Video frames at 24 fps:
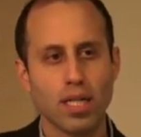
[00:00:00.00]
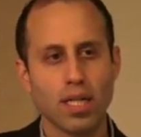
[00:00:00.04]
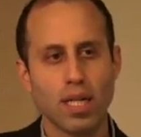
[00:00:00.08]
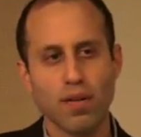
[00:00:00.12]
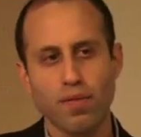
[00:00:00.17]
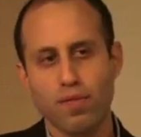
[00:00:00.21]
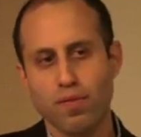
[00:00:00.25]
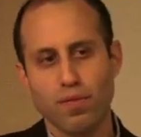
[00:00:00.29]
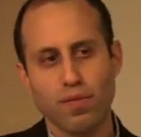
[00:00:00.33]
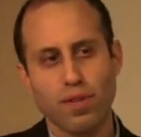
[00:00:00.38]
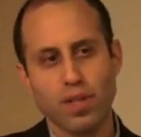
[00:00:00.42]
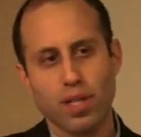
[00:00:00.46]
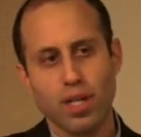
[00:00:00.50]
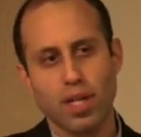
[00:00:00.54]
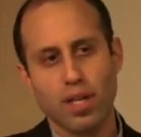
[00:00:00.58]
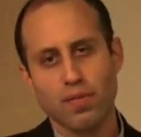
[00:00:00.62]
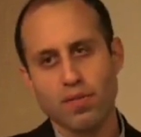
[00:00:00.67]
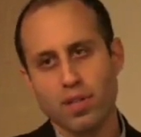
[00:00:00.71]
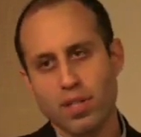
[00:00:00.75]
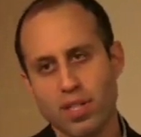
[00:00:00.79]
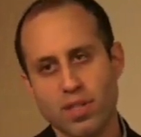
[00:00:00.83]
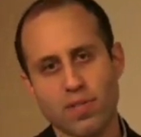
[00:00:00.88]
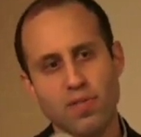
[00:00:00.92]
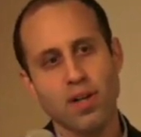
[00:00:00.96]
of, the,
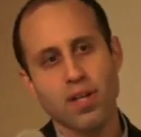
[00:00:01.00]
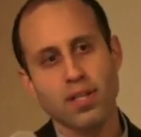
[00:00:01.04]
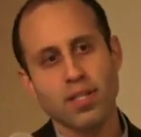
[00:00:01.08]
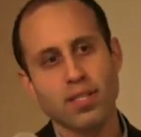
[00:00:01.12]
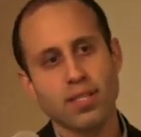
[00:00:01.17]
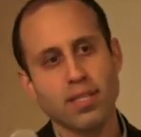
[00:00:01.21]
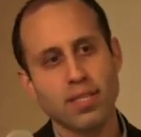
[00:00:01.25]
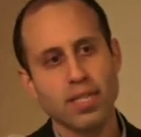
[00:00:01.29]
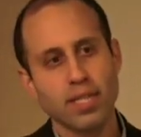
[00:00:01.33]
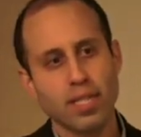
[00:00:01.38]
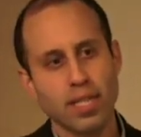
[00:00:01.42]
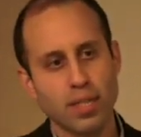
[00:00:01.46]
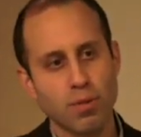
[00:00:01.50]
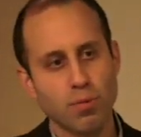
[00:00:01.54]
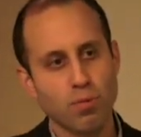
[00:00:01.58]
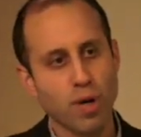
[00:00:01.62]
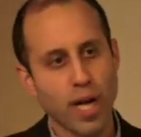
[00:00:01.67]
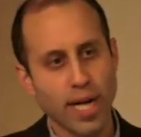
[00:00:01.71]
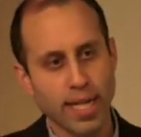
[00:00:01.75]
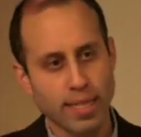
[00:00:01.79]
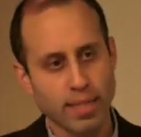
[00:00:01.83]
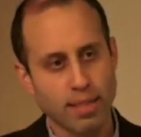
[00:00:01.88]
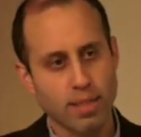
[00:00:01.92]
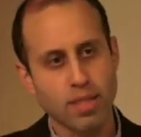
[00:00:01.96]
of the Sfaradi
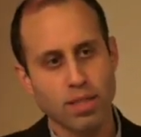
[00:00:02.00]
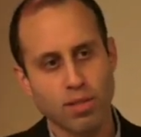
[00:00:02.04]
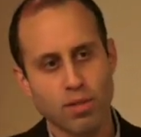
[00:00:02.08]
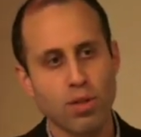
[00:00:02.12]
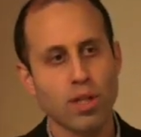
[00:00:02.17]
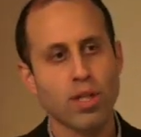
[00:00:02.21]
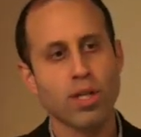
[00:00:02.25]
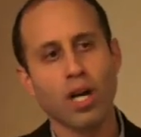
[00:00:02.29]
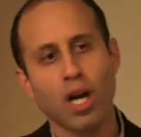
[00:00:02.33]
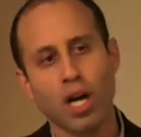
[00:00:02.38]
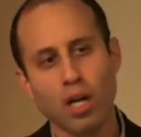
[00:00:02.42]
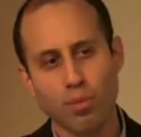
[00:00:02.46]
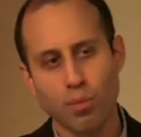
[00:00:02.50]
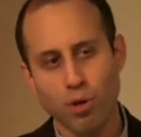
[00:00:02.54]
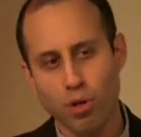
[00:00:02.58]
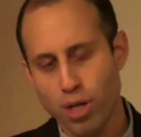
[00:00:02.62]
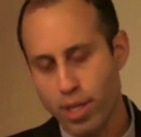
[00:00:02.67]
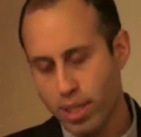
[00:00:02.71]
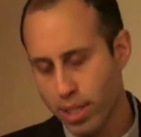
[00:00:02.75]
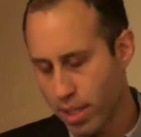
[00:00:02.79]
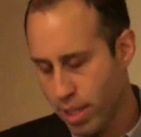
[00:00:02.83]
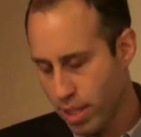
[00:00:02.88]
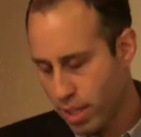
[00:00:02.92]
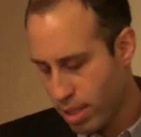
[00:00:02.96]
rite, so the
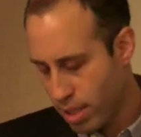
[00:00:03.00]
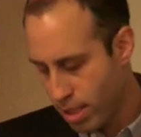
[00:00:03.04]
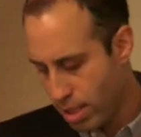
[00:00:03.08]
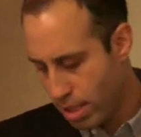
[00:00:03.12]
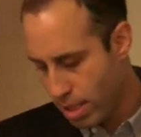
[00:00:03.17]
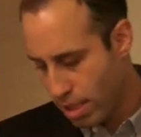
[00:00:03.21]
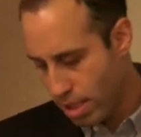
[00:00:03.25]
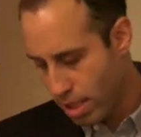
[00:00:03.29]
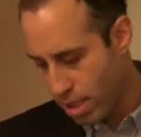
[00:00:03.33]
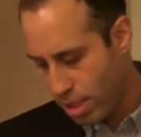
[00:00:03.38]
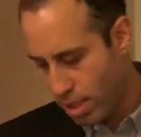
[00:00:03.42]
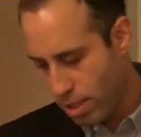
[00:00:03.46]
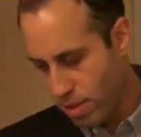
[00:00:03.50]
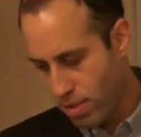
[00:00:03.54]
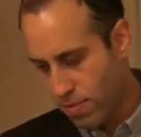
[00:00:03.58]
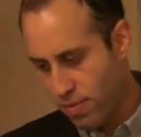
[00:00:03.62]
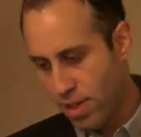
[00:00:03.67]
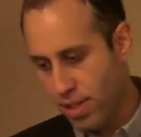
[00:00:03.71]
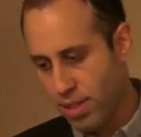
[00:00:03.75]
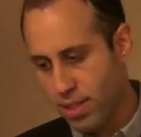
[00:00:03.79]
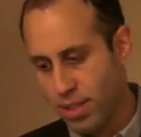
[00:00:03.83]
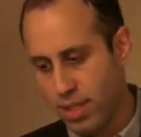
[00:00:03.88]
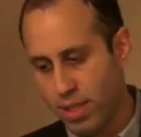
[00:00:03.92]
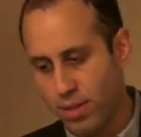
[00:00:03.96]
non-Moroccan uh, uh,
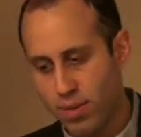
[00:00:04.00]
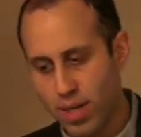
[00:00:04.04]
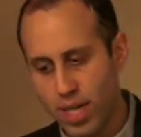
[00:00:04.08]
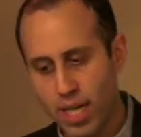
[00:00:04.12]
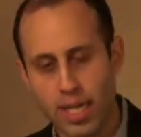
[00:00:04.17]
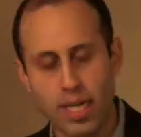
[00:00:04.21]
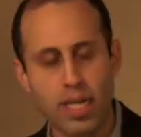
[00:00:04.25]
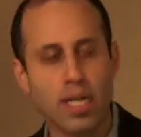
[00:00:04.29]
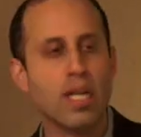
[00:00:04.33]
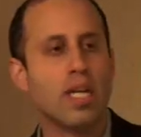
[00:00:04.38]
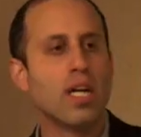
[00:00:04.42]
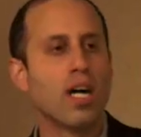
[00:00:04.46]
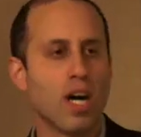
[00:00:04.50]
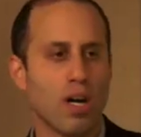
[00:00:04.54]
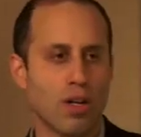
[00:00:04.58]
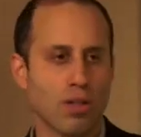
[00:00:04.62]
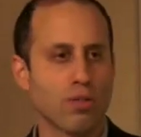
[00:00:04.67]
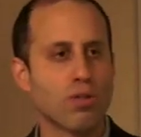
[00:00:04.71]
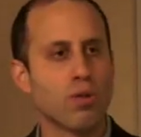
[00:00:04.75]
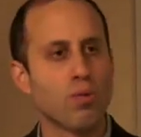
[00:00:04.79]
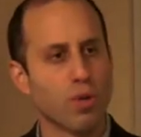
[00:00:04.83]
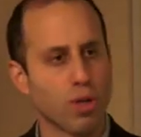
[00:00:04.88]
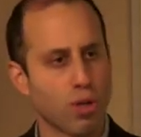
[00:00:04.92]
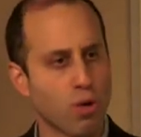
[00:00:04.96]
Sfaradi rite,
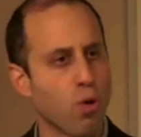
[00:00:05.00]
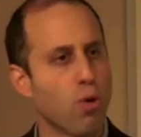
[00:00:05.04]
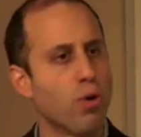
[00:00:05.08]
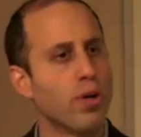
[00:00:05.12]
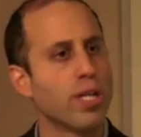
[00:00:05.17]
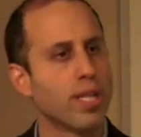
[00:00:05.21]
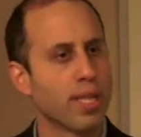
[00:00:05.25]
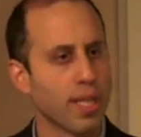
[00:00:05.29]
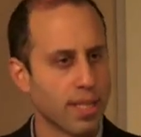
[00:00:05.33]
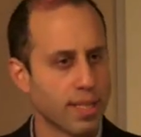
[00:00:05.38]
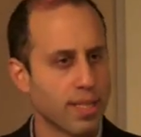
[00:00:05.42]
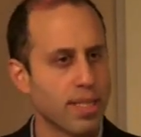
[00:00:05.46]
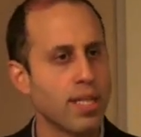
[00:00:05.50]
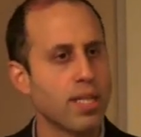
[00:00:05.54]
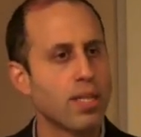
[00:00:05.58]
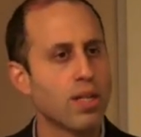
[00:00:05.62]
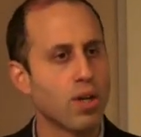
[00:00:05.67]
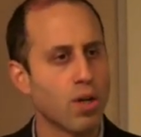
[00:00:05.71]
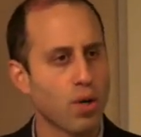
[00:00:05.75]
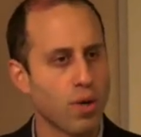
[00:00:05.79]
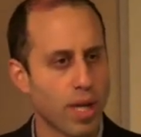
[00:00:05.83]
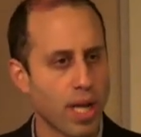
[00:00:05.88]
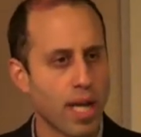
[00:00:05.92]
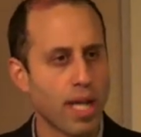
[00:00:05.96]
also recorded
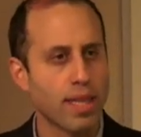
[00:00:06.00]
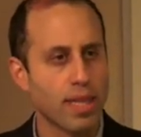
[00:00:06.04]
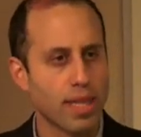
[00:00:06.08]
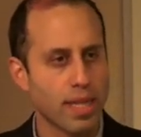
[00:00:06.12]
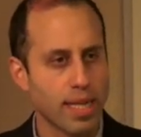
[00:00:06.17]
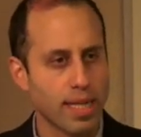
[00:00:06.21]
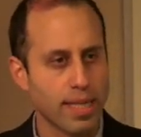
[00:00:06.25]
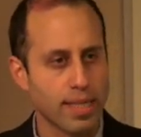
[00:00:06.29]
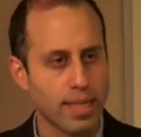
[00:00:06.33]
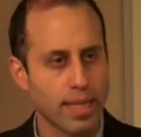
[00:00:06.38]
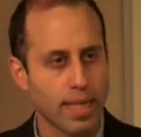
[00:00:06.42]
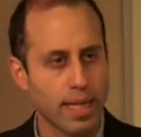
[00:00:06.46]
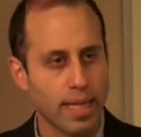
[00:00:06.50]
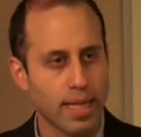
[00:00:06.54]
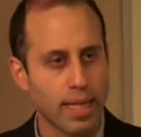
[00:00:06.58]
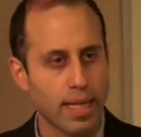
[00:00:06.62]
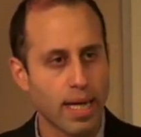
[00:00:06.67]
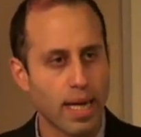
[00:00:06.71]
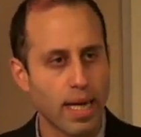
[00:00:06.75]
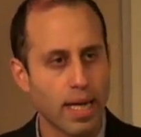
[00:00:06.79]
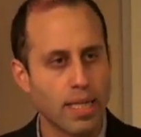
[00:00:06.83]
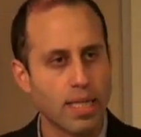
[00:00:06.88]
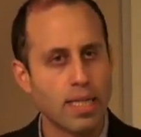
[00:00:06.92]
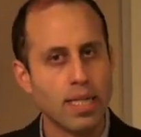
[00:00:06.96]
Ladino and things like
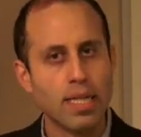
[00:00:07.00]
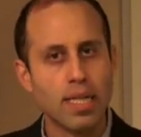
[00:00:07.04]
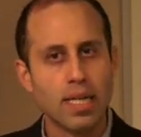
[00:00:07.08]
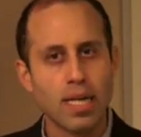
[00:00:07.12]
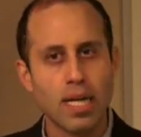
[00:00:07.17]
that.